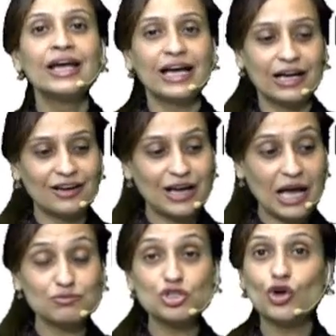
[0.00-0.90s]

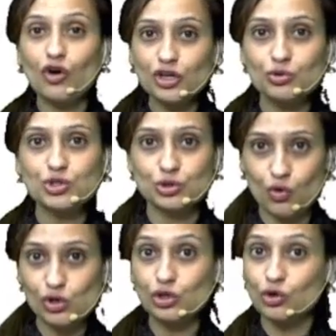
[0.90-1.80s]
I'm sure you should all
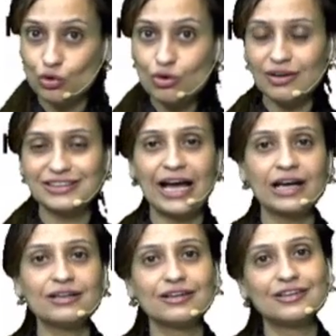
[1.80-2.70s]
know
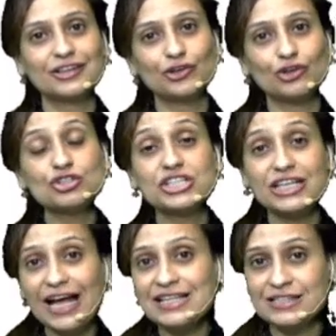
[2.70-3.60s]
that,
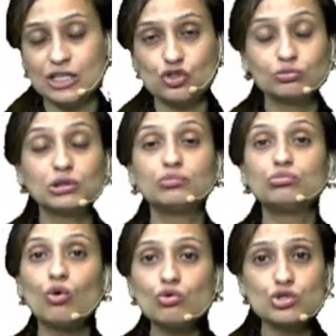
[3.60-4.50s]
Sheehan syndrome, the
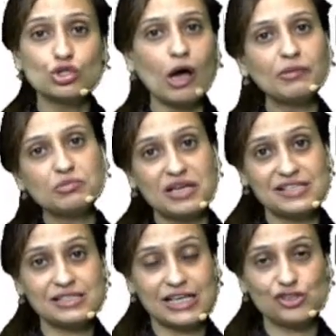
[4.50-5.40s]
most common
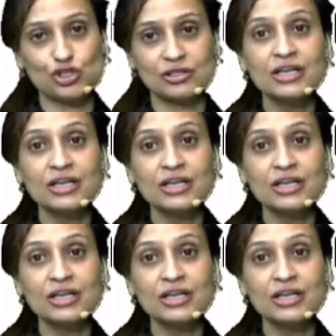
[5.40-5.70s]
presentation